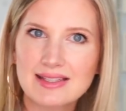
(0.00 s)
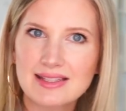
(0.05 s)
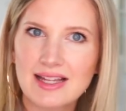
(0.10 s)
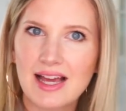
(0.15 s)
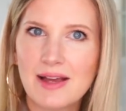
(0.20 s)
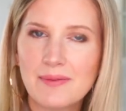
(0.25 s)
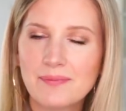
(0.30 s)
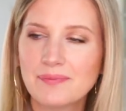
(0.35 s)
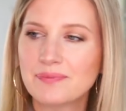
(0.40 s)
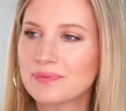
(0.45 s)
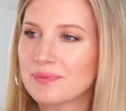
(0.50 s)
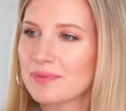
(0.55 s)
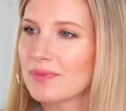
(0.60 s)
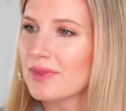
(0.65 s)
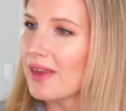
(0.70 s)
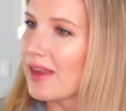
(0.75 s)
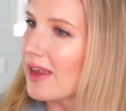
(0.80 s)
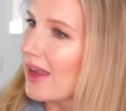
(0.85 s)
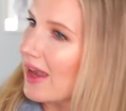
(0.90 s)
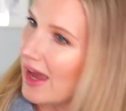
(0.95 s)
some,
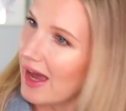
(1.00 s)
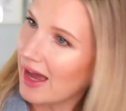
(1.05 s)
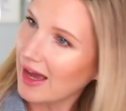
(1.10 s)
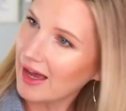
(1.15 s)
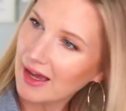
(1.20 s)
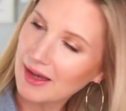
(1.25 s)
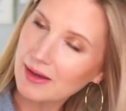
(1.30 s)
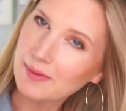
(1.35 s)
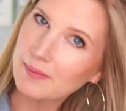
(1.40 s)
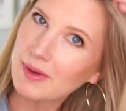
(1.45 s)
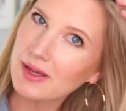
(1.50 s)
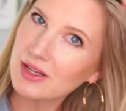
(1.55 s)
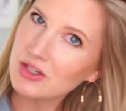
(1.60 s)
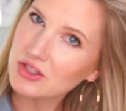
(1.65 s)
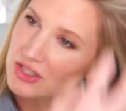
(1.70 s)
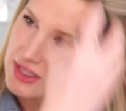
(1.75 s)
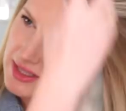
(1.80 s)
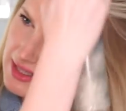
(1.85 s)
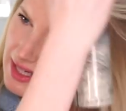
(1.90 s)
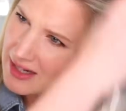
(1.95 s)

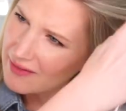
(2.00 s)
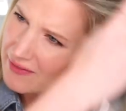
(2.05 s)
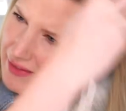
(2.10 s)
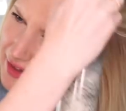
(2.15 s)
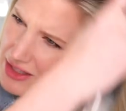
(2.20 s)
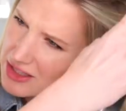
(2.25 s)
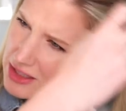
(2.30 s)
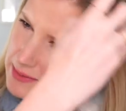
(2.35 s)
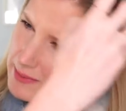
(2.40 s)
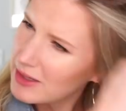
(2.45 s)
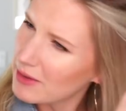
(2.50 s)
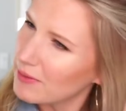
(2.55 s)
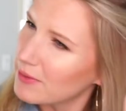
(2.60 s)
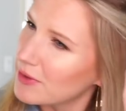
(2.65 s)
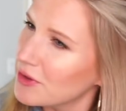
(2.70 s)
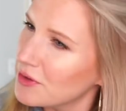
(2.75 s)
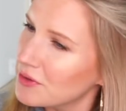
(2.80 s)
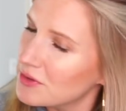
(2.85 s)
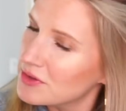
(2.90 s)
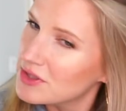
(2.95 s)
just kind of like to my
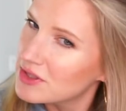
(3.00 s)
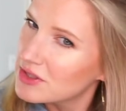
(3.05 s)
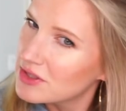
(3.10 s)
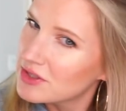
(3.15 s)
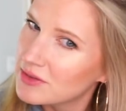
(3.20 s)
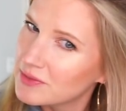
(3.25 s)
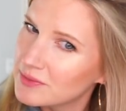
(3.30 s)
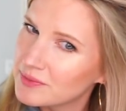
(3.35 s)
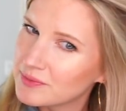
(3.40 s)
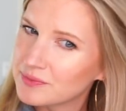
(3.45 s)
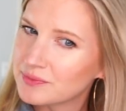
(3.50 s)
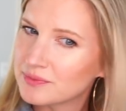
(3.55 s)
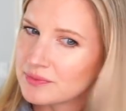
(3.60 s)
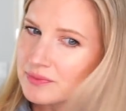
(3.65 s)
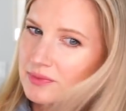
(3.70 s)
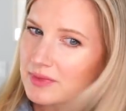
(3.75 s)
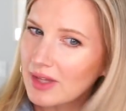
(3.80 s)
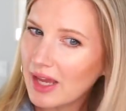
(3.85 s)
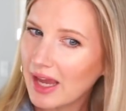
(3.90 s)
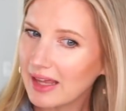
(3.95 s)
roots,
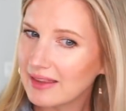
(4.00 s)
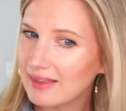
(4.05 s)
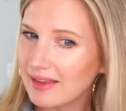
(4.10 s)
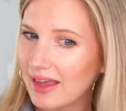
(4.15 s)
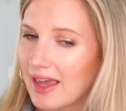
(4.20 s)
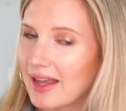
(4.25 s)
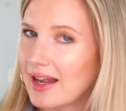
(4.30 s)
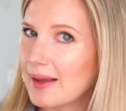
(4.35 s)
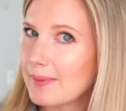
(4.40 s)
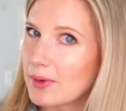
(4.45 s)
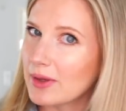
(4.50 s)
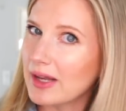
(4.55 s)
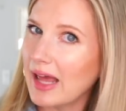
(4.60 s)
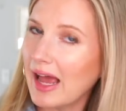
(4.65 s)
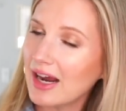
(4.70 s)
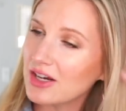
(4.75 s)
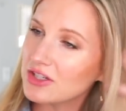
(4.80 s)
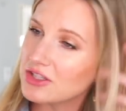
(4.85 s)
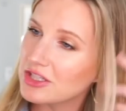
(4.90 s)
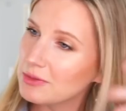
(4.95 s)
and then I'm gonna
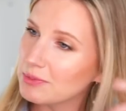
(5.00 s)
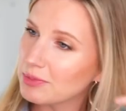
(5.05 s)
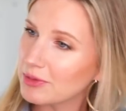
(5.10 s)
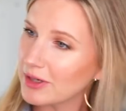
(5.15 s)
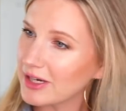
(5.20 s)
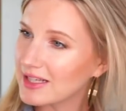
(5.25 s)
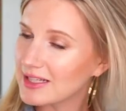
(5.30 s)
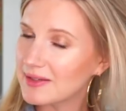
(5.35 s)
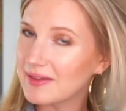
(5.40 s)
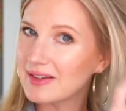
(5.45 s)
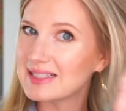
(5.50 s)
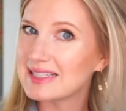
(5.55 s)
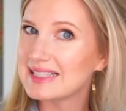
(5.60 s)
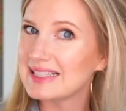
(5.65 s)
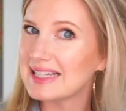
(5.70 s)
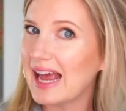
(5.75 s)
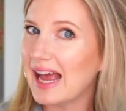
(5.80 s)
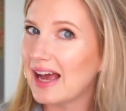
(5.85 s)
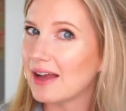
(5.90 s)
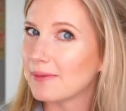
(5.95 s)
actually bring it
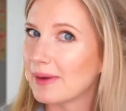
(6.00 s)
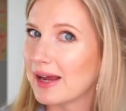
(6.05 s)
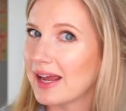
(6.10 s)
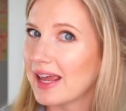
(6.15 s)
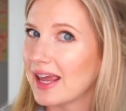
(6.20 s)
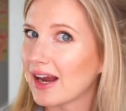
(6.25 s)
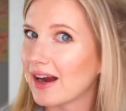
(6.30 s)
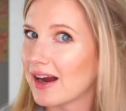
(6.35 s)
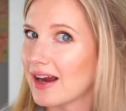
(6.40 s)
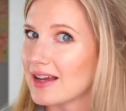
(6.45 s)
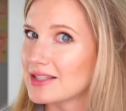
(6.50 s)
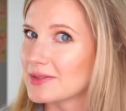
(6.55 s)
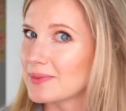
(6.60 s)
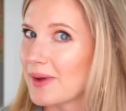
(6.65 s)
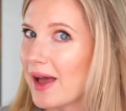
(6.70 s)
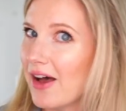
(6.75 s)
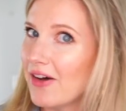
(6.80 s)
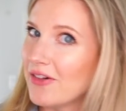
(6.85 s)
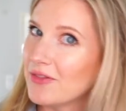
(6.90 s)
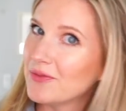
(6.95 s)
down my hair as
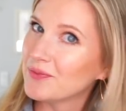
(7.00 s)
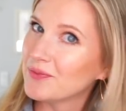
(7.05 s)
well.